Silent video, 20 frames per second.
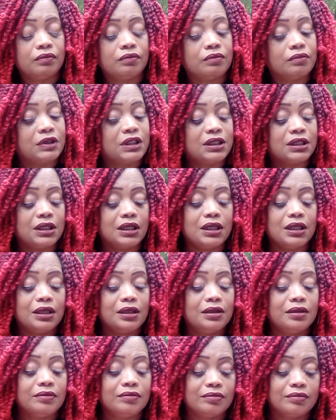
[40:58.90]

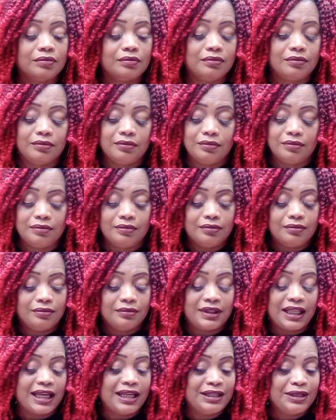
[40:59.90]
See?
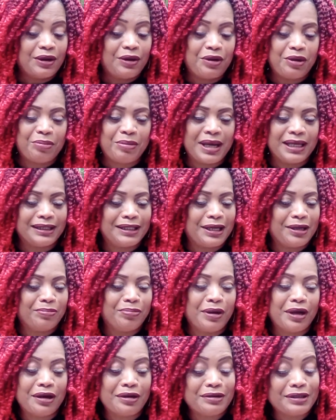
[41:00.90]
They know about their
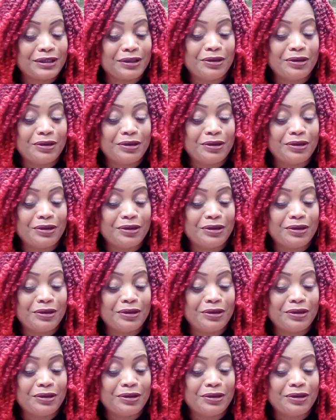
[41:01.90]
person,